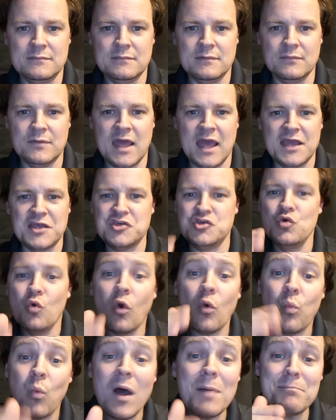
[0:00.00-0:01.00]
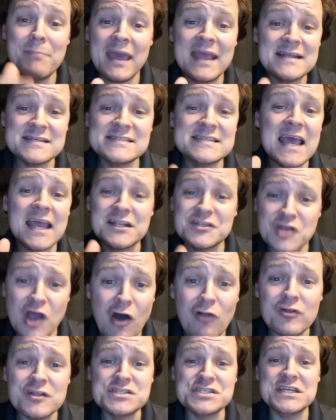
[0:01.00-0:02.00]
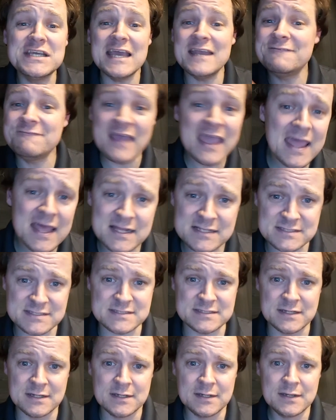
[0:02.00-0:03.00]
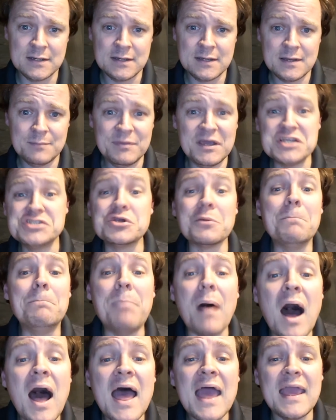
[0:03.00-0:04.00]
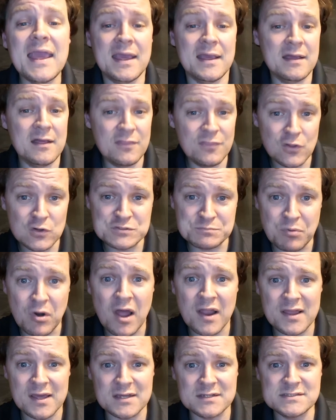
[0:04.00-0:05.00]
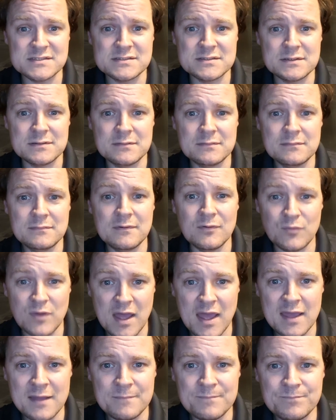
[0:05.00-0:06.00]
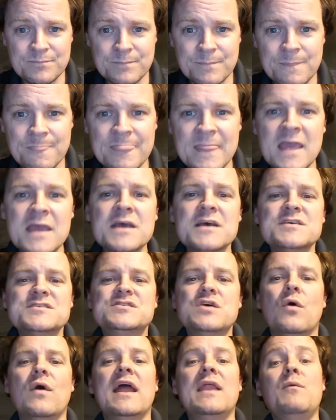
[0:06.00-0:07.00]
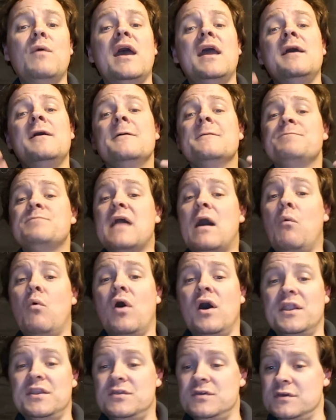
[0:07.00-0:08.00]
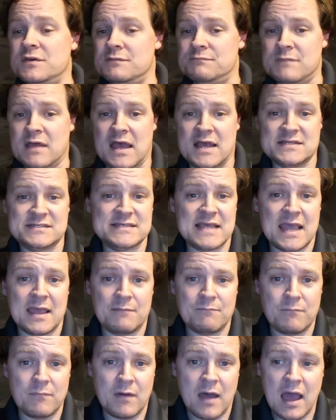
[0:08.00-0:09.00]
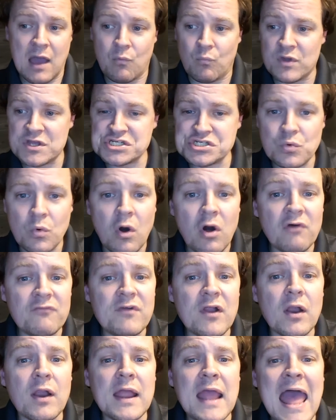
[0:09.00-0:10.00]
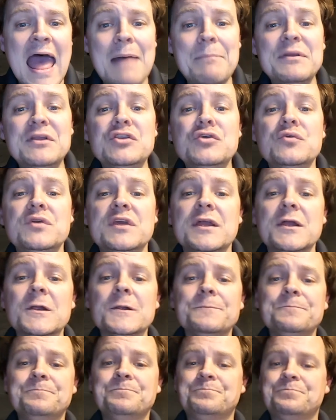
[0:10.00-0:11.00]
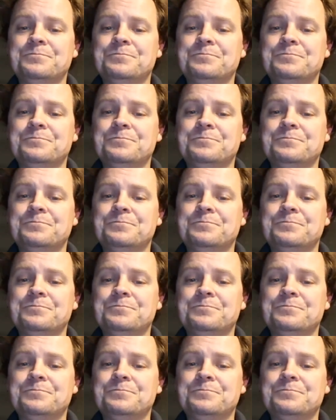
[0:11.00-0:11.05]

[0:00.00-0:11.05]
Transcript: Okay? You are what makes technology advance, because you're buying those products. Okay? So anyway, I wanted to say I wish you all a very happy new year.